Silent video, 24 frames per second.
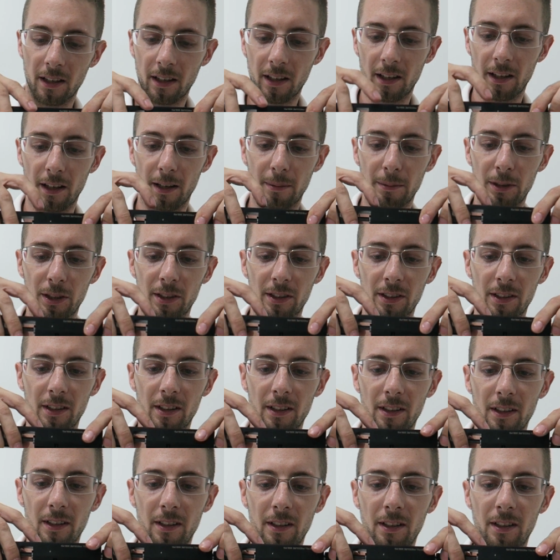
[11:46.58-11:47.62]
And I'm just
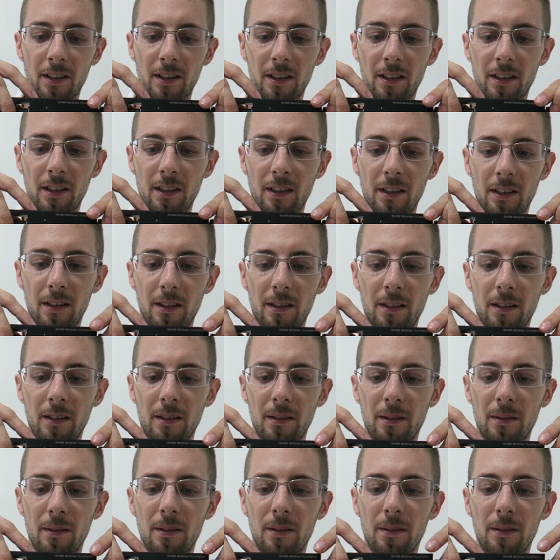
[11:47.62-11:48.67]
gonna
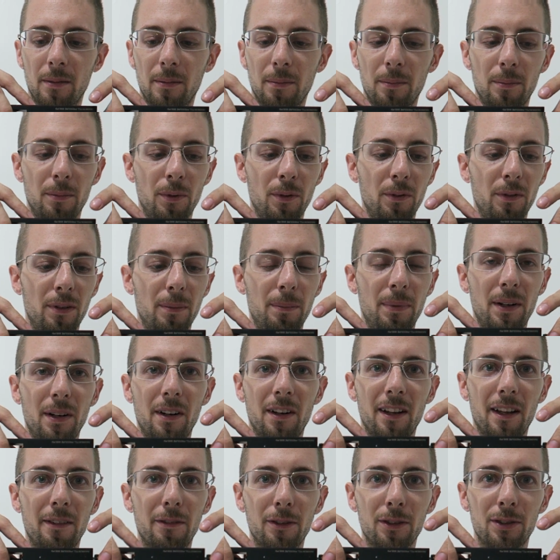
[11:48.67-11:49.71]
move the
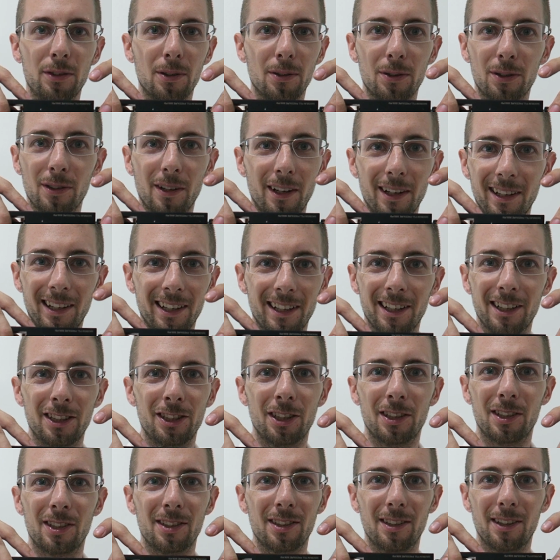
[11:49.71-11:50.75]
barrel ever so slightly, and it
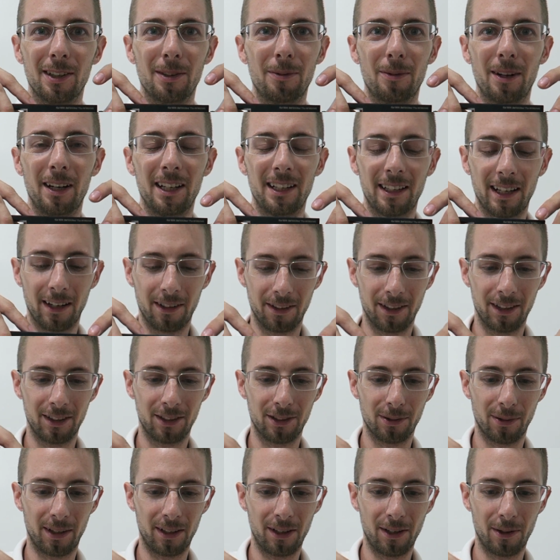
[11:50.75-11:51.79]
just slid right down in,
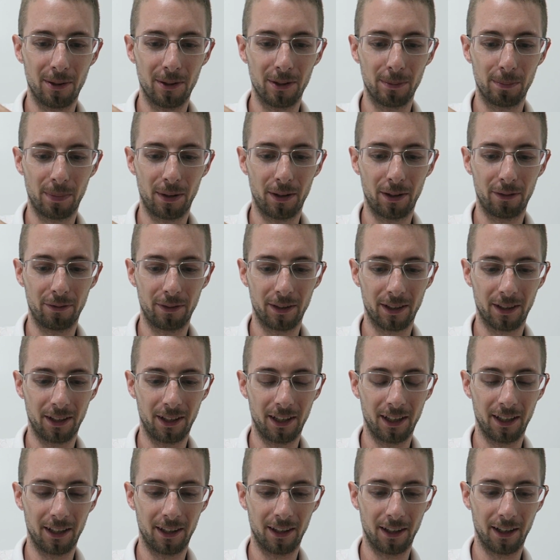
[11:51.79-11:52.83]
so I know it's
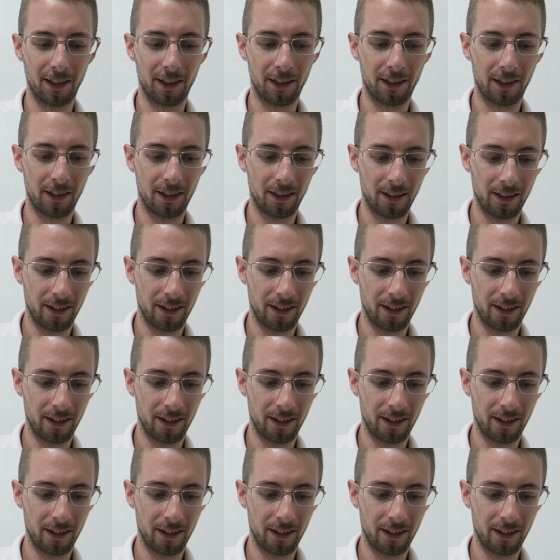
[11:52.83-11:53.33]
perfectly in there.